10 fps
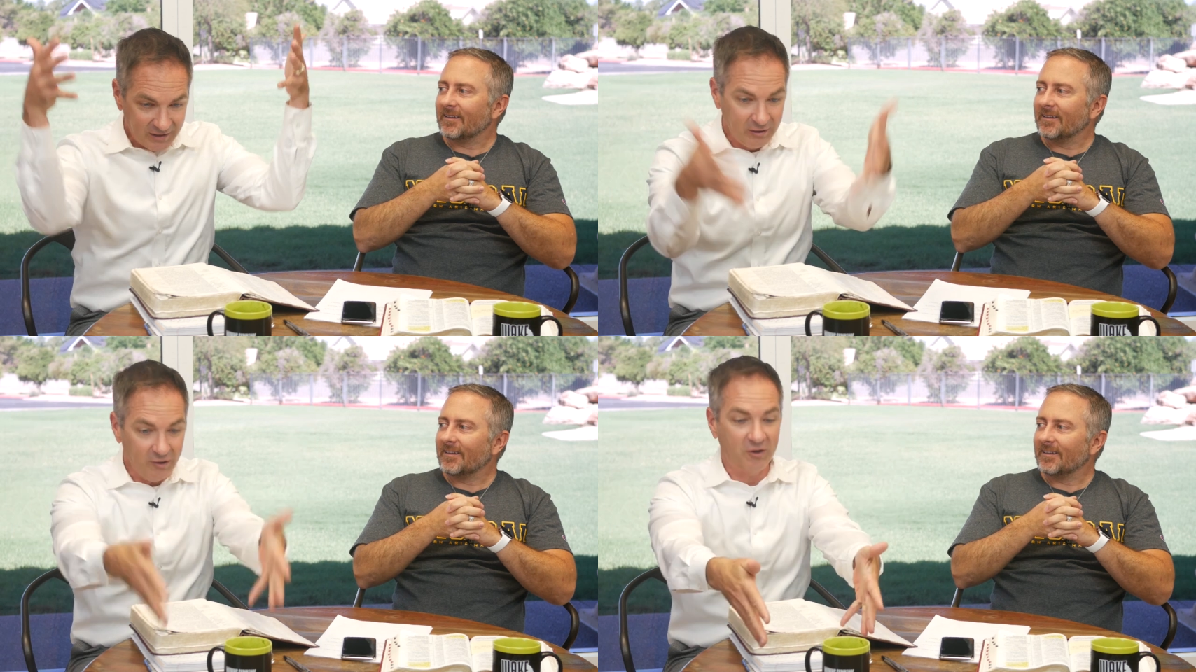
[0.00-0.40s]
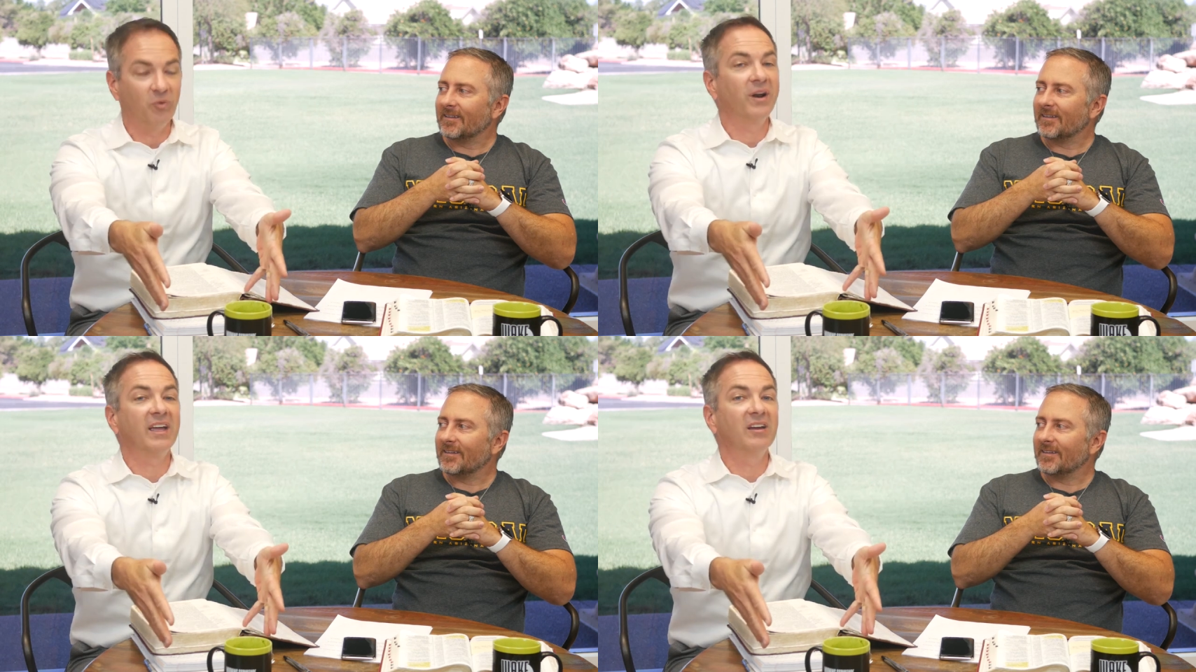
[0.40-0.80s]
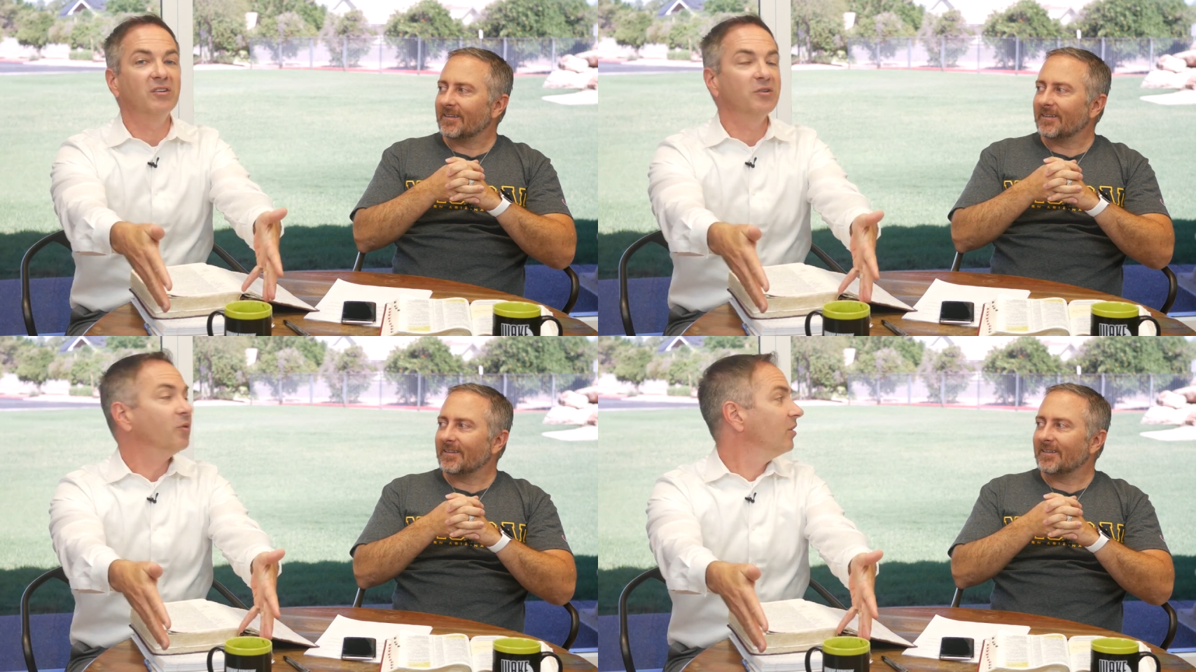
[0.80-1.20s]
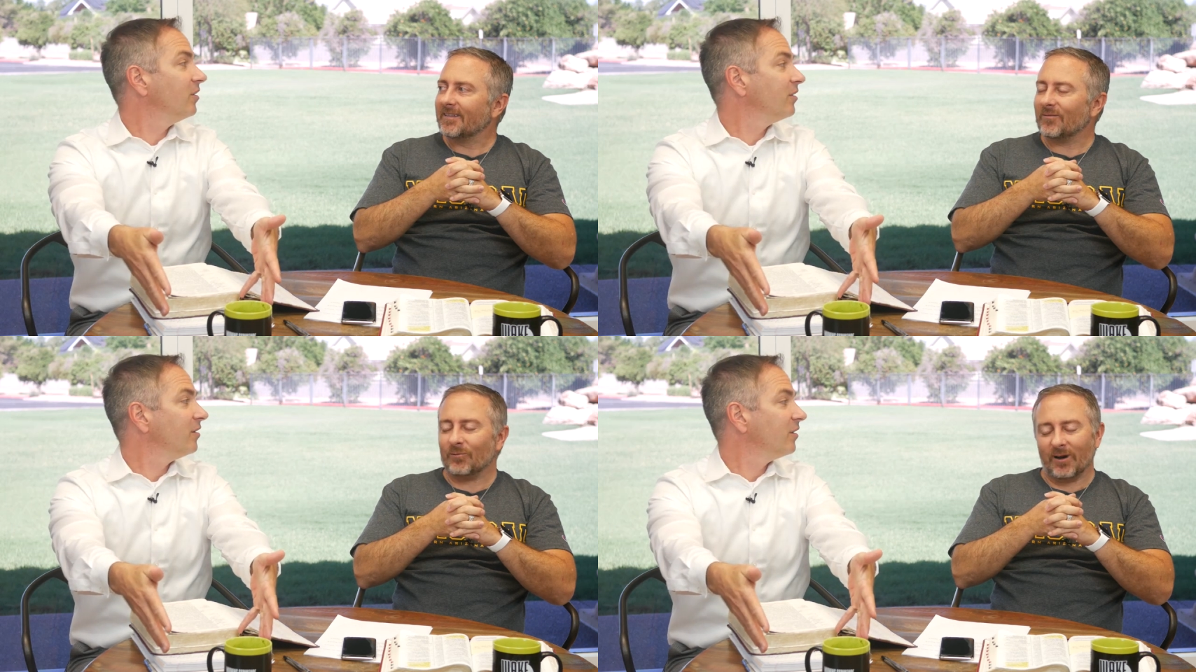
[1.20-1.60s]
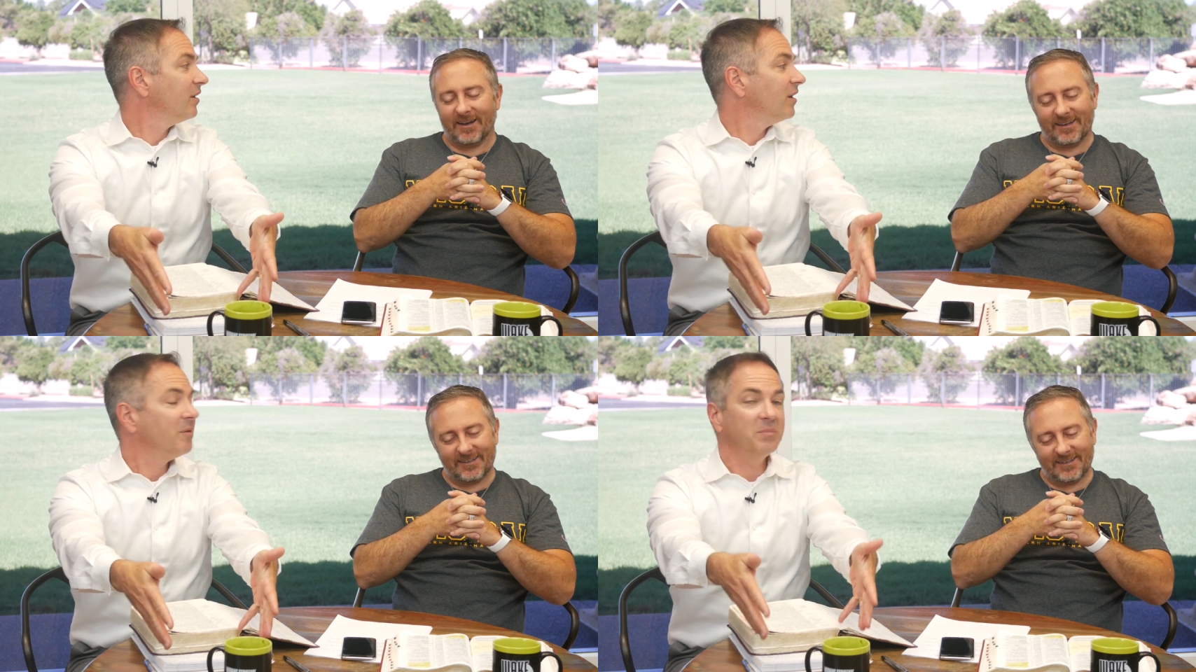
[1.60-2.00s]
Speaker 1: look what I can do.
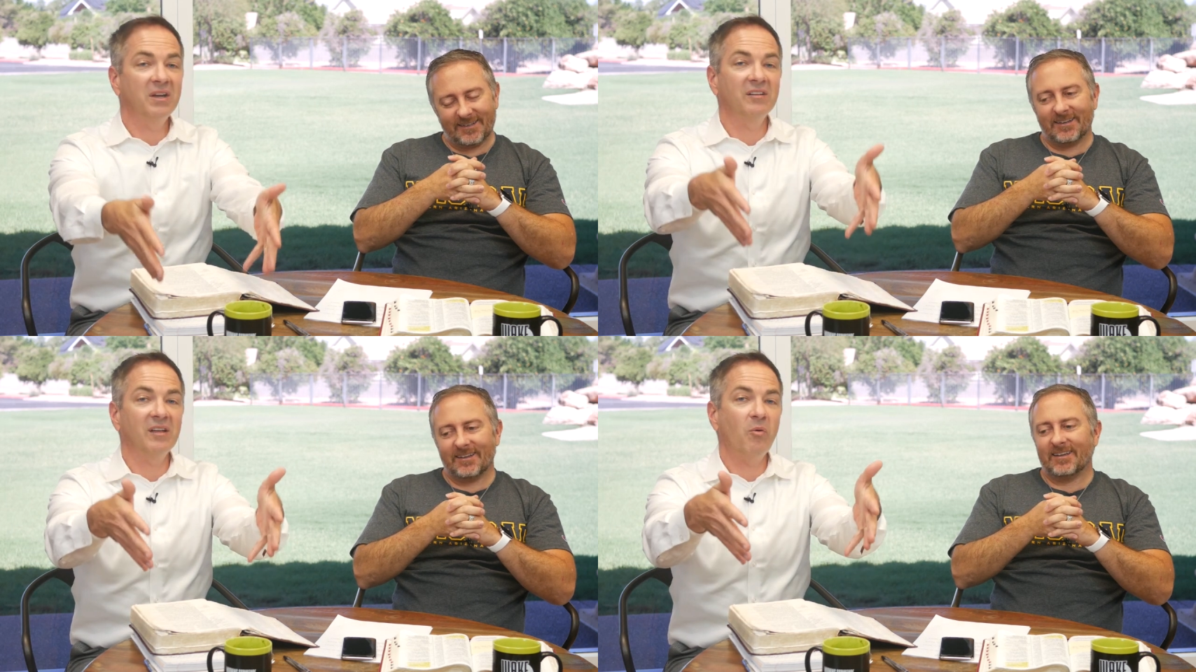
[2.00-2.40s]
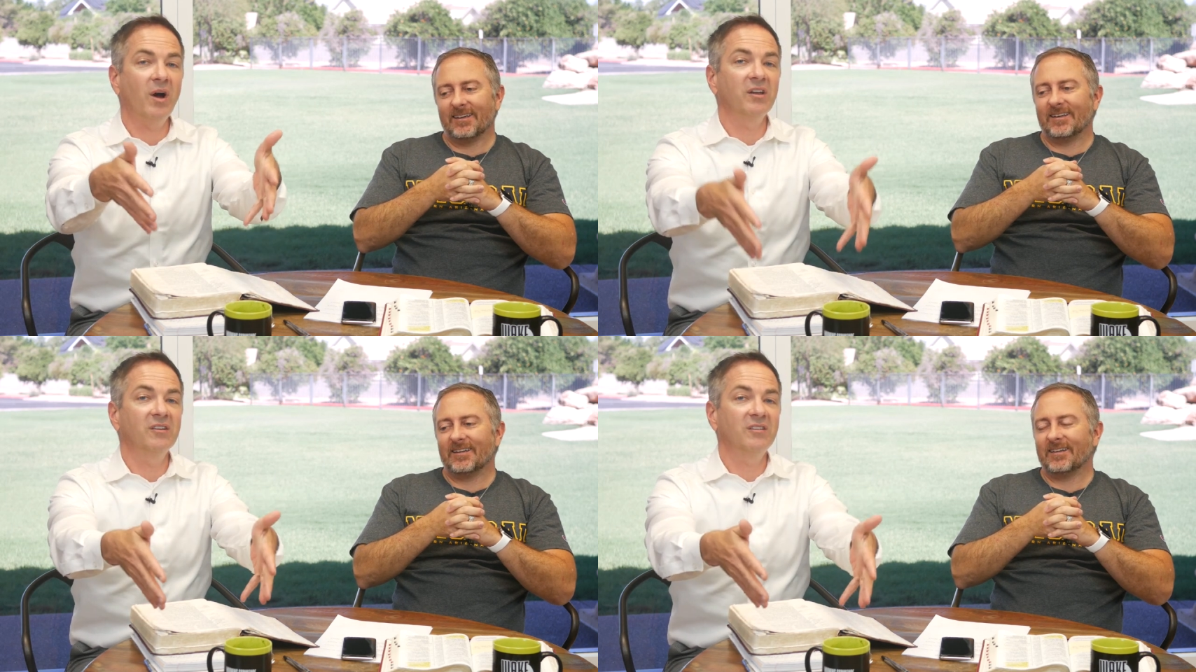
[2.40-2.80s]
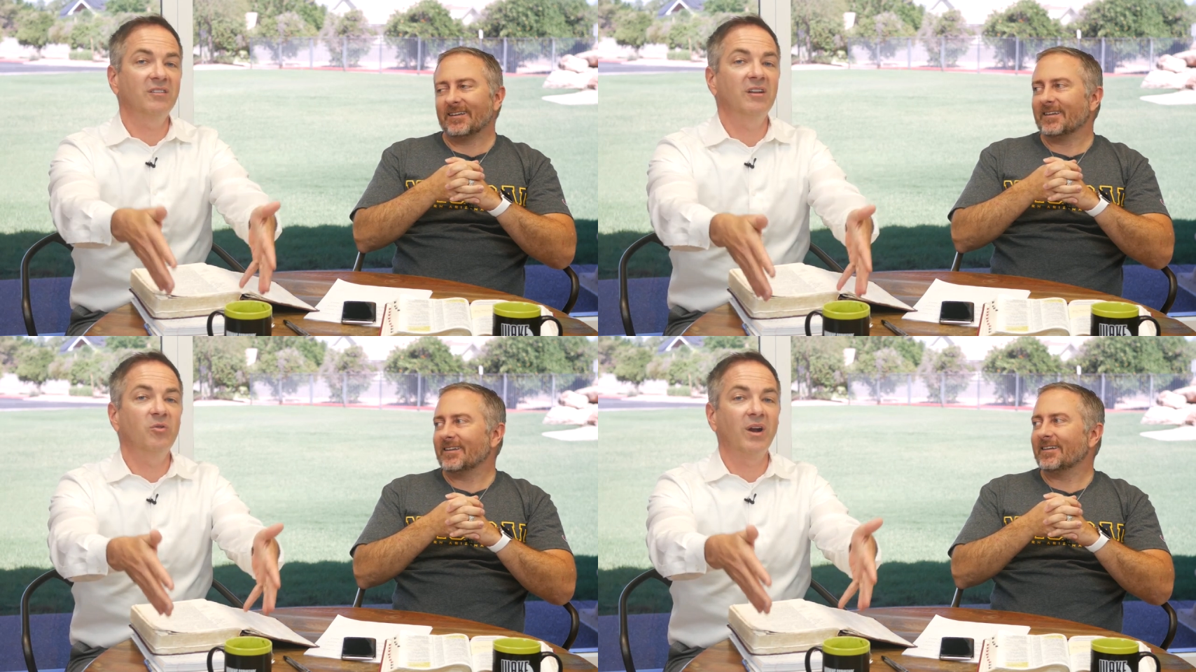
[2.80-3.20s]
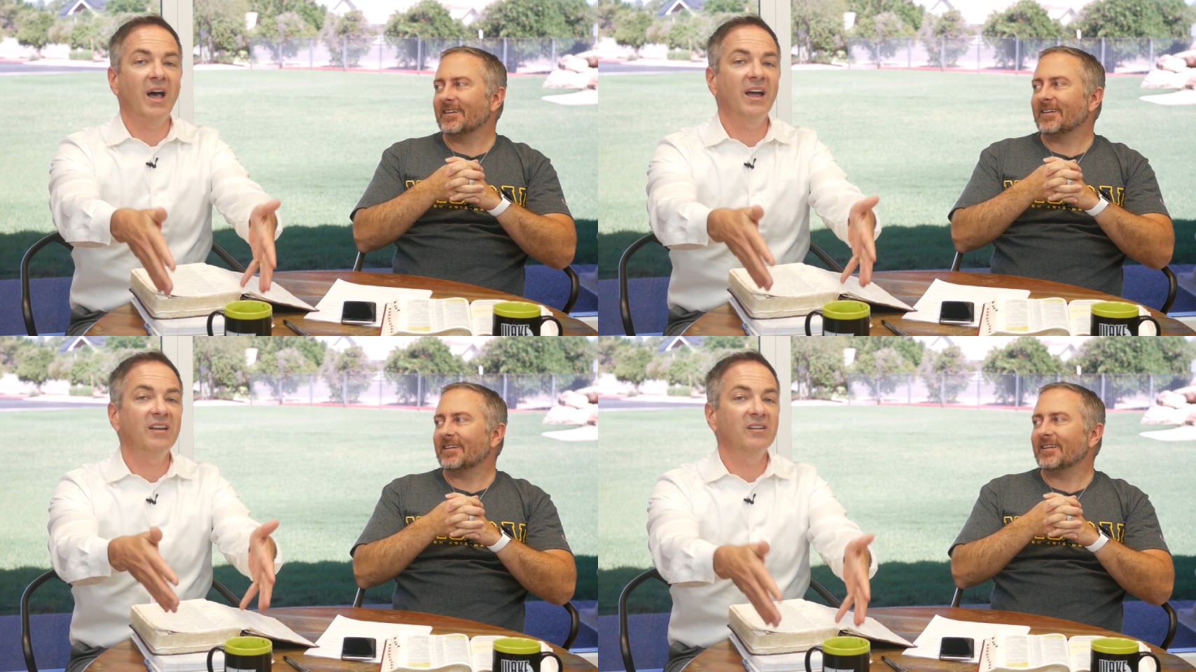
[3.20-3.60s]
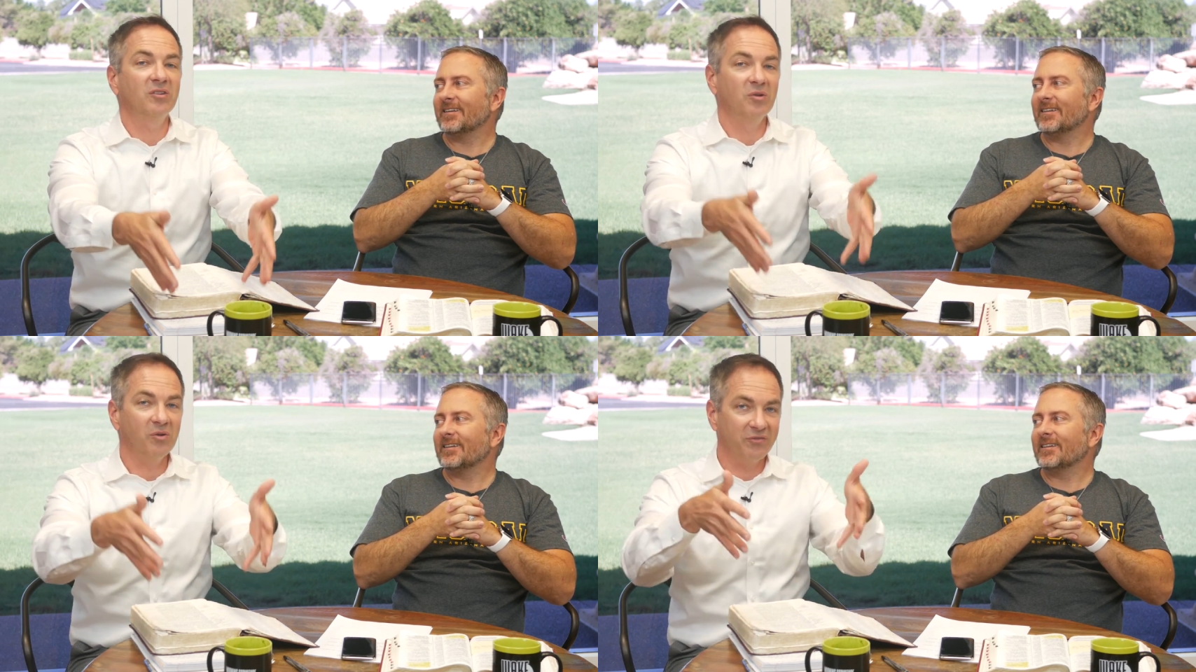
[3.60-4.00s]
Right. Because I want you to see what I can
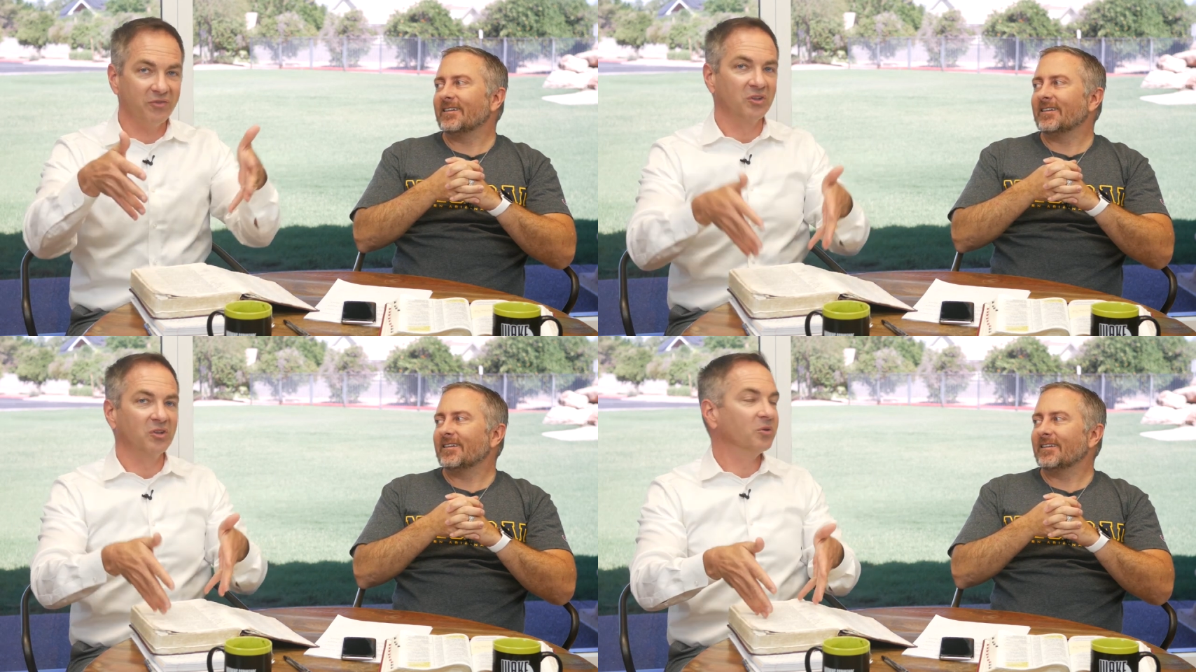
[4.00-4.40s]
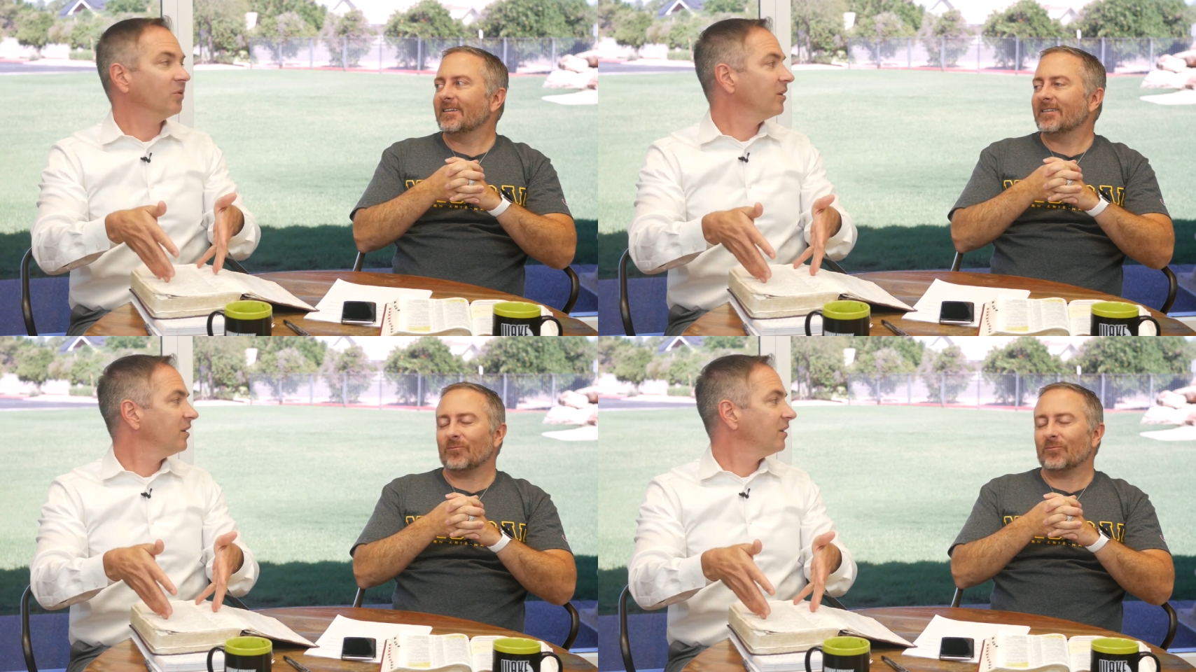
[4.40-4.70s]
do for you.